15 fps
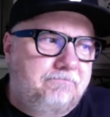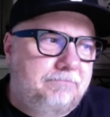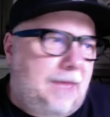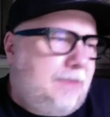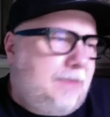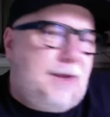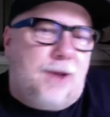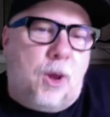
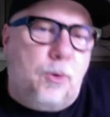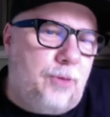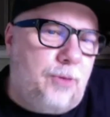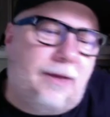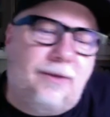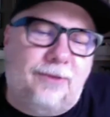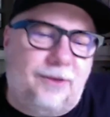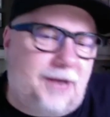they know
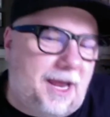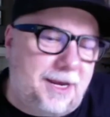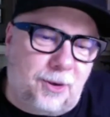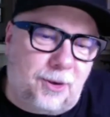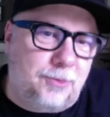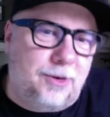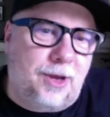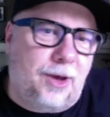things that I
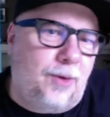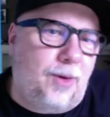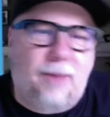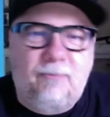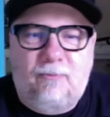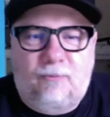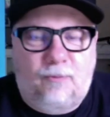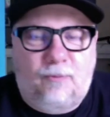don't know.
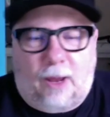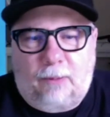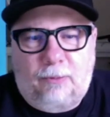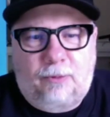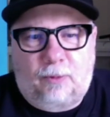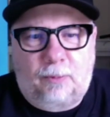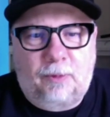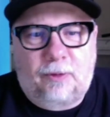I'm, I was
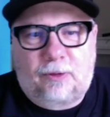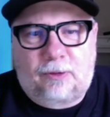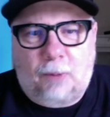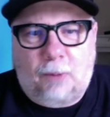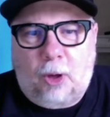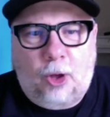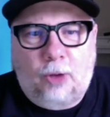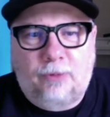from a
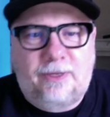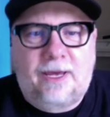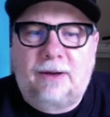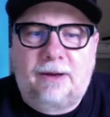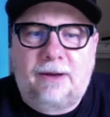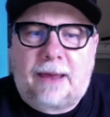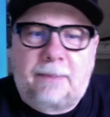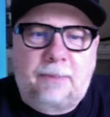small
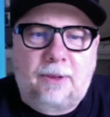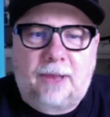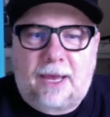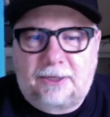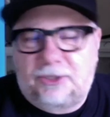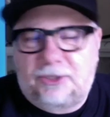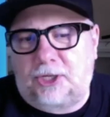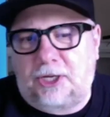town in
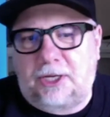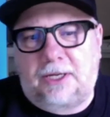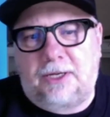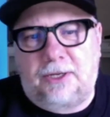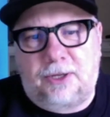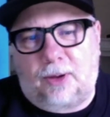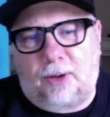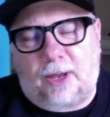Appalachia.
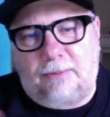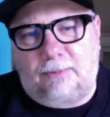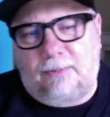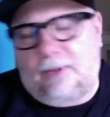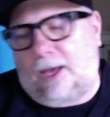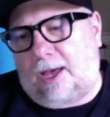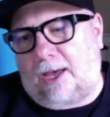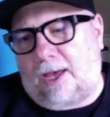You know, I,
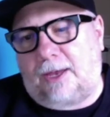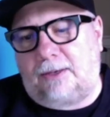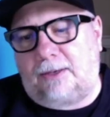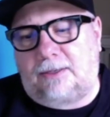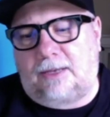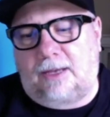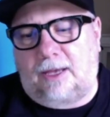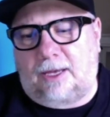I
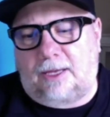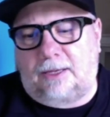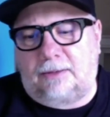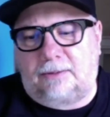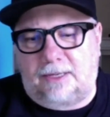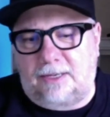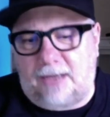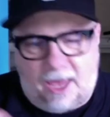uh,
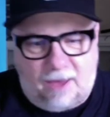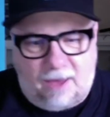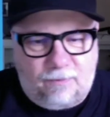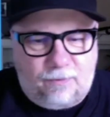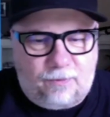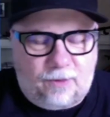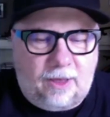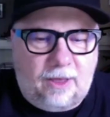didn't have
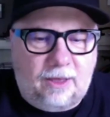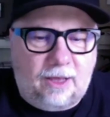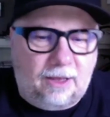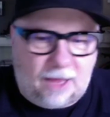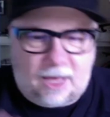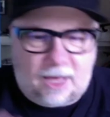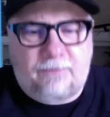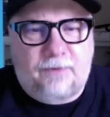uh, a
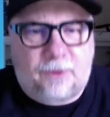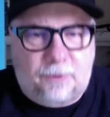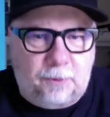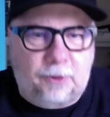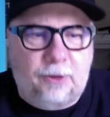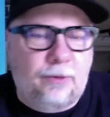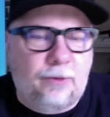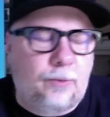lot of
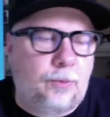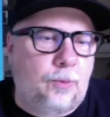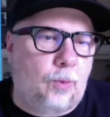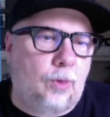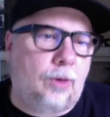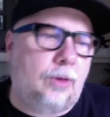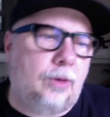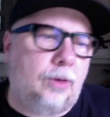experience with the
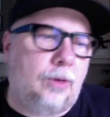world.